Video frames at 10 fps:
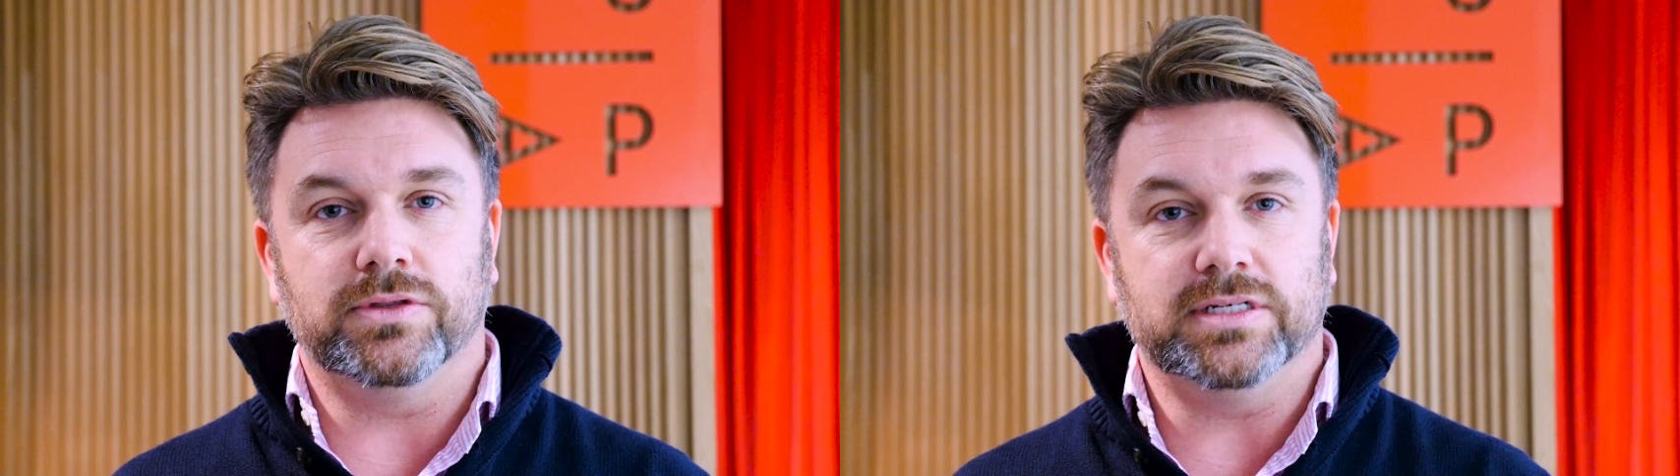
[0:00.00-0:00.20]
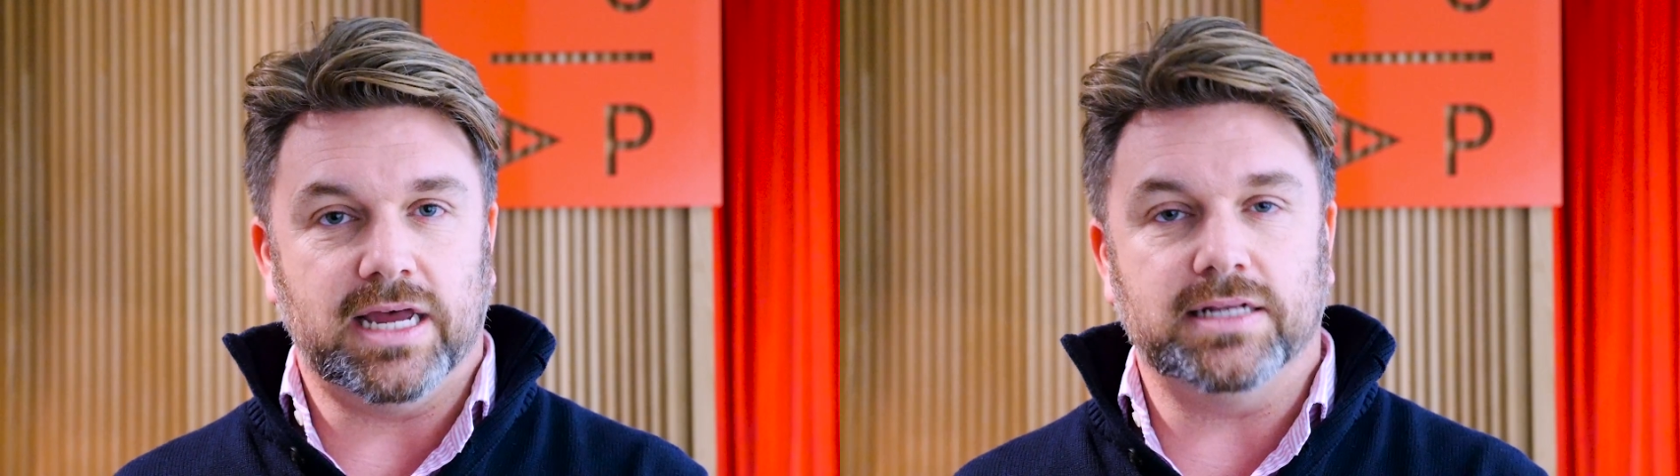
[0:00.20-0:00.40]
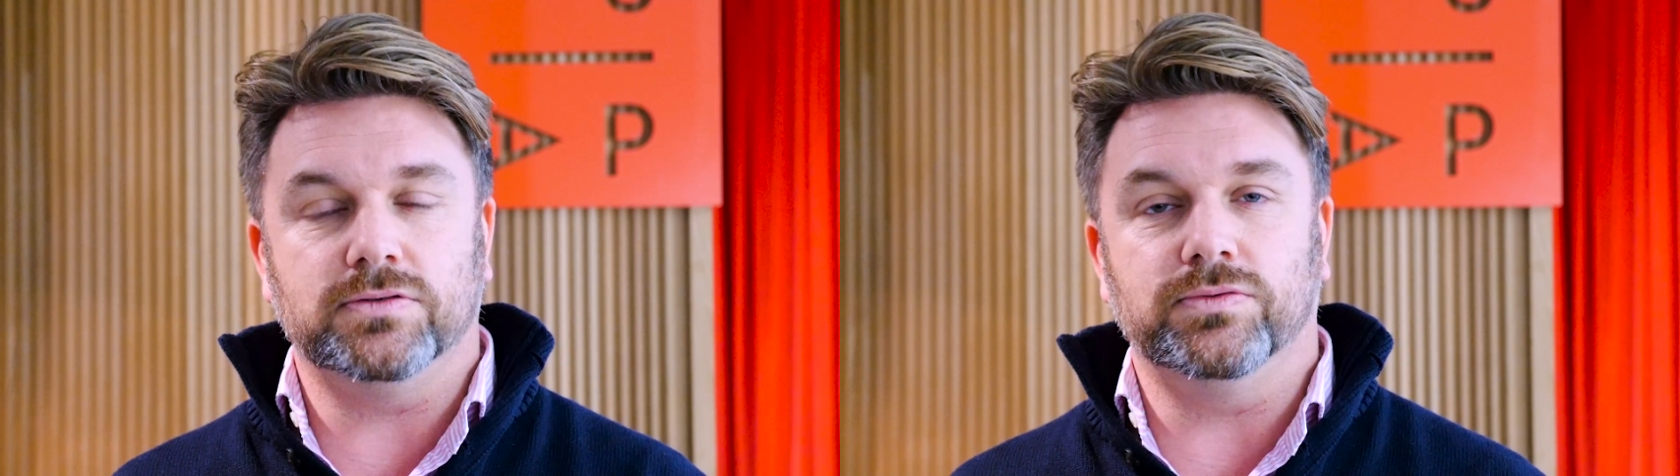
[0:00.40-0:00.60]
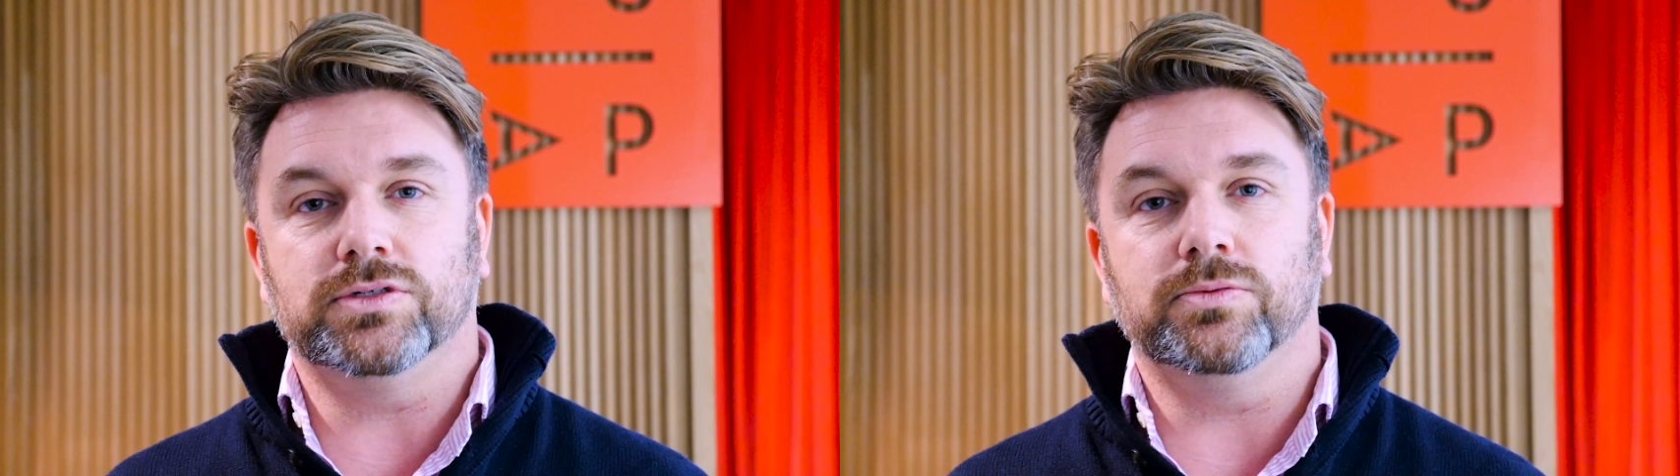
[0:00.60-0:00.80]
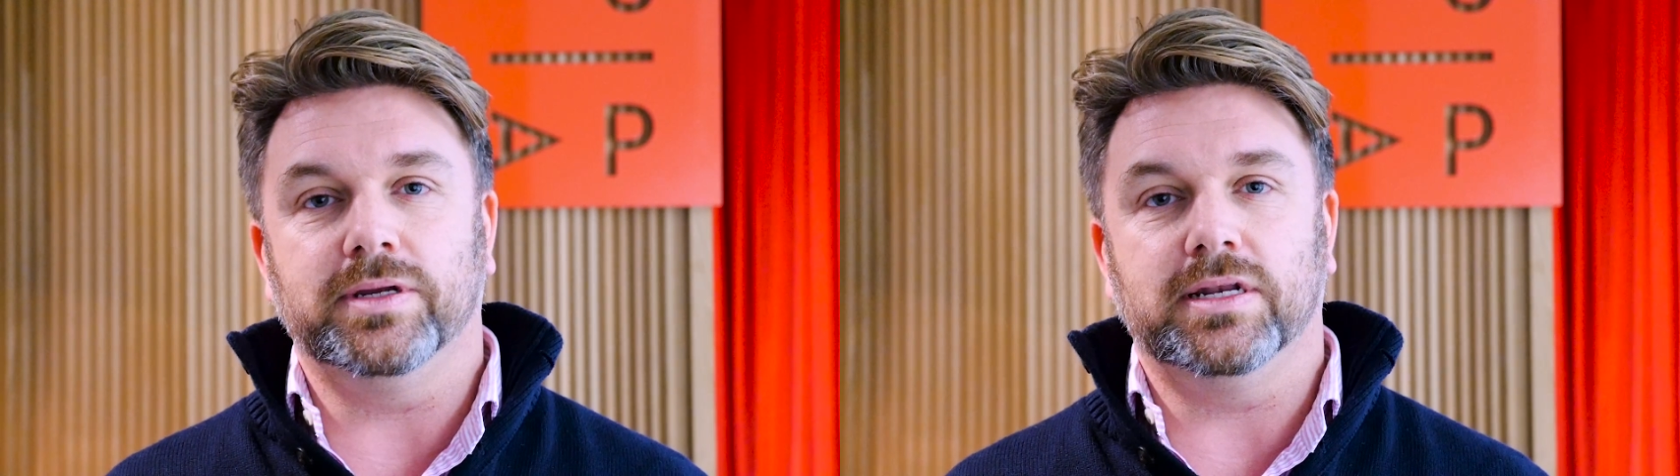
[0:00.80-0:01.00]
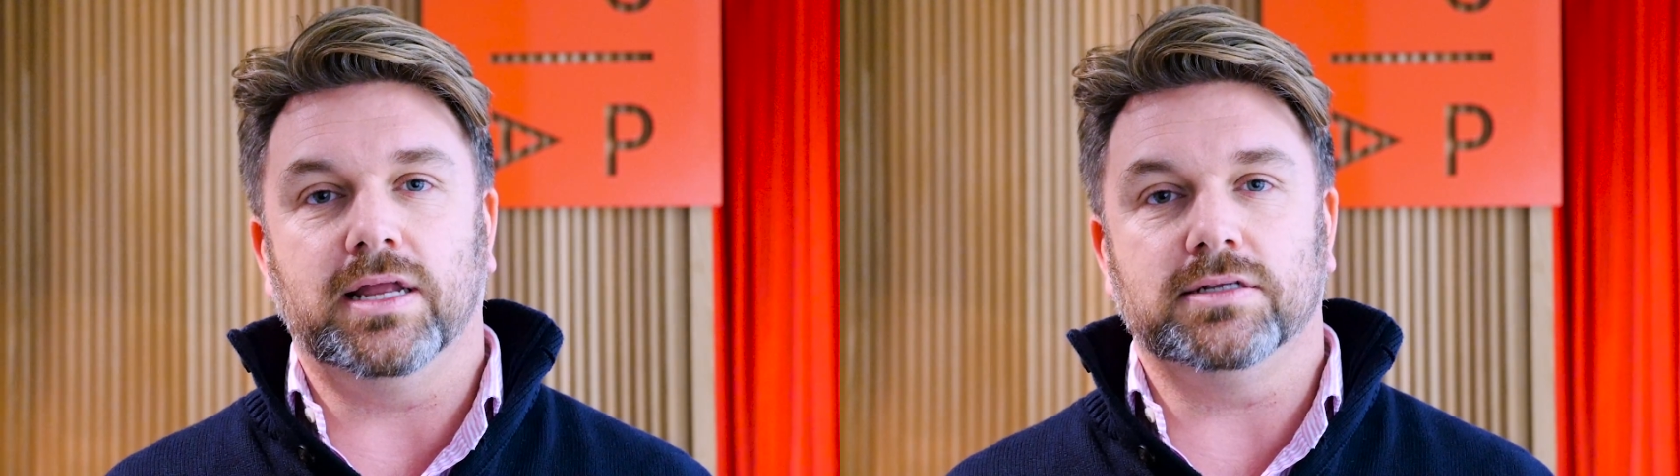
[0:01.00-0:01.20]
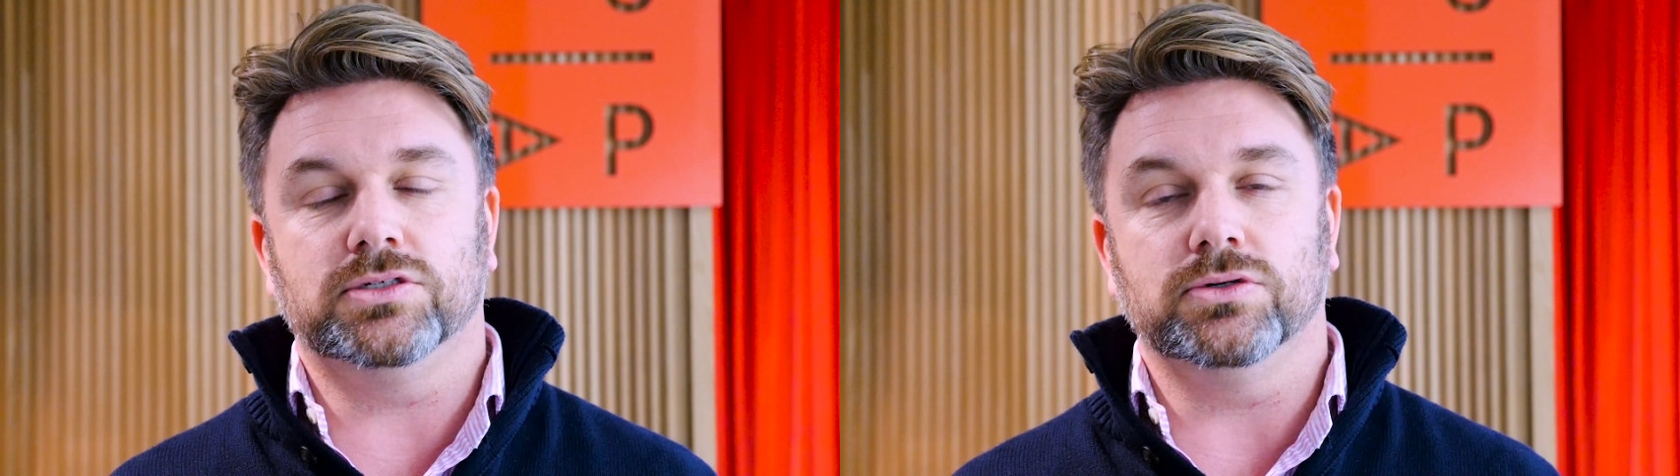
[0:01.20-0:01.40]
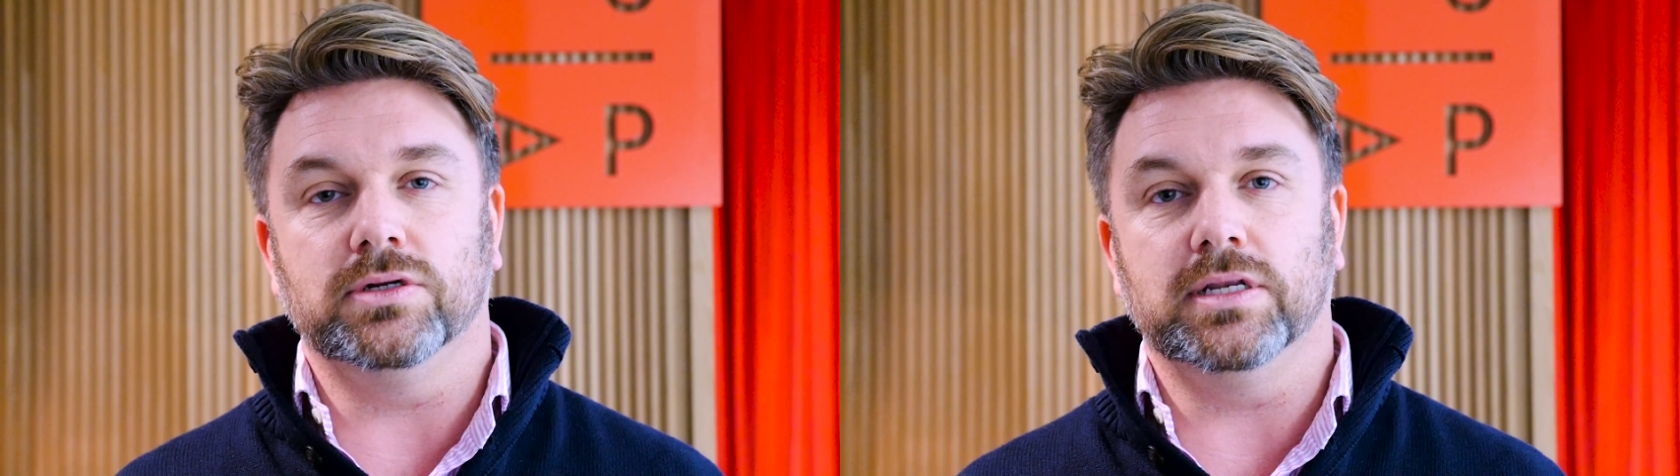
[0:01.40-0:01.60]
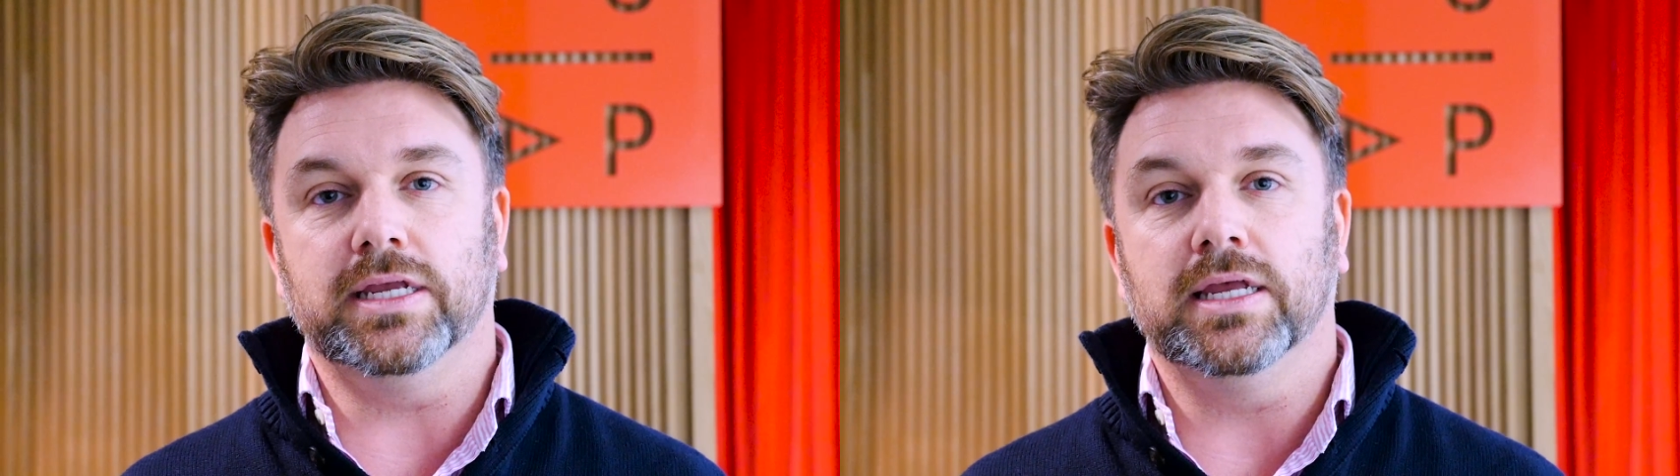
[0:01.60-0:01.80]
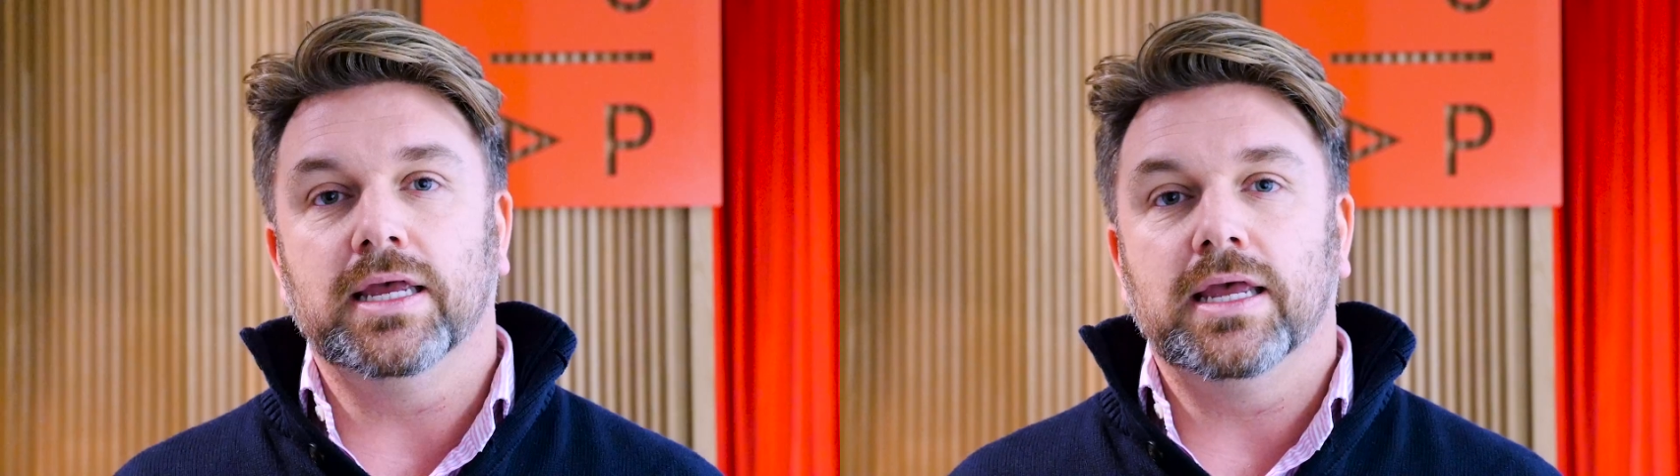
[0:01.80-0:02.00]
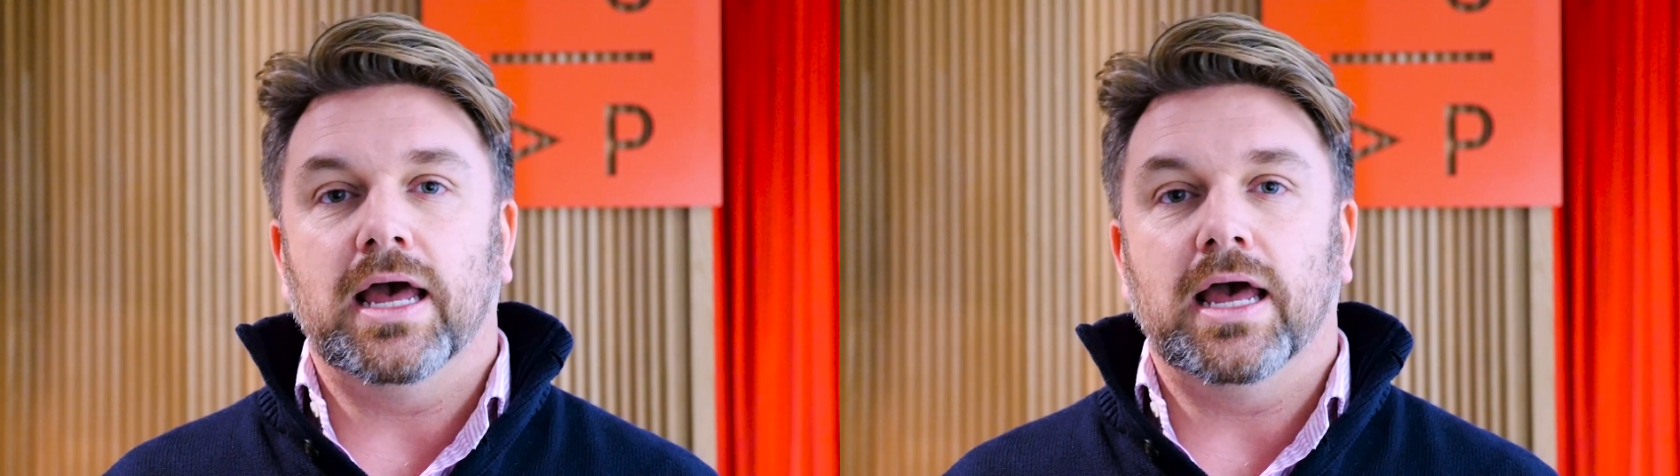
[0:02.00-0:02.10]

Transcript: the dates of which will be announced shortly,